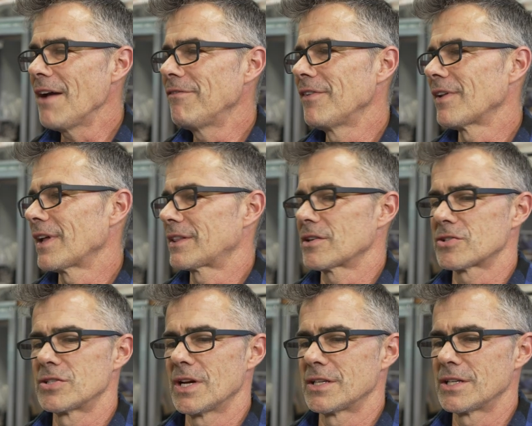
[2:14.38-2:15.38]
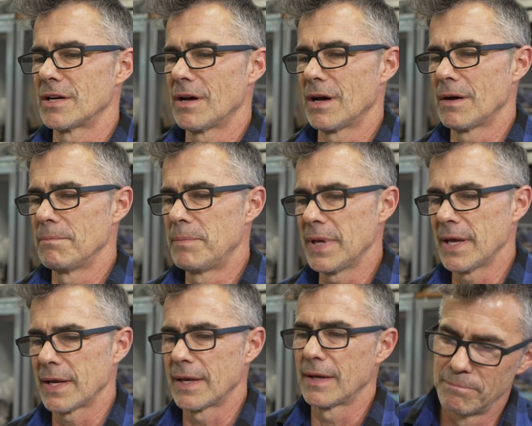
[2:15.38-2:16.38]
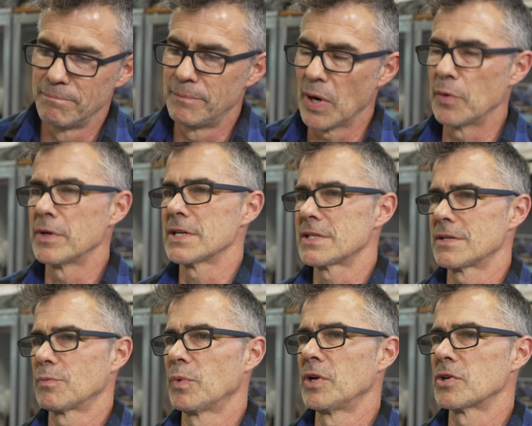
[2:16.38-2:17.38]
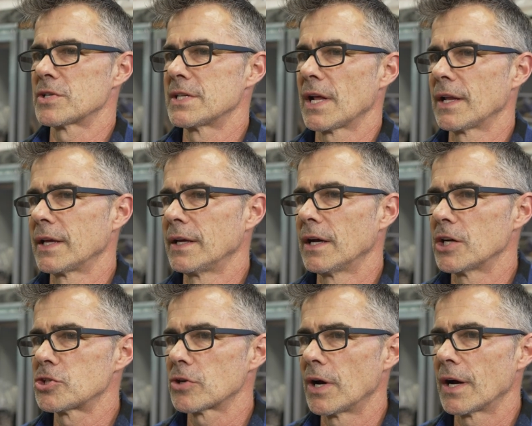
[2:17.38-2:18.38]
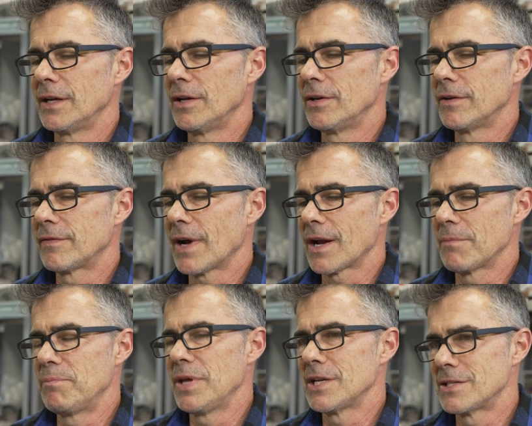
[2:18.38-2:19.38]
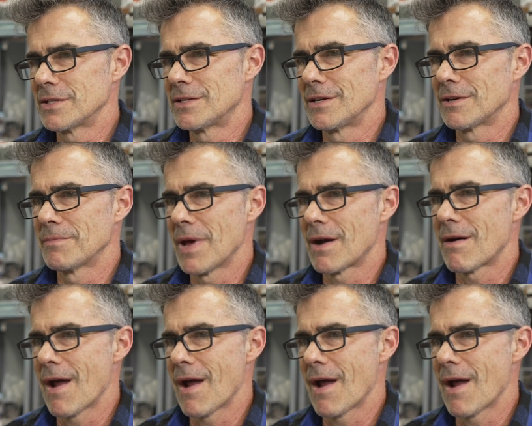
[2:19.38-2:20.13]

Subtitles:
I feel like there's such a big bonus when you're selling a truck. You've got to pitch it to your better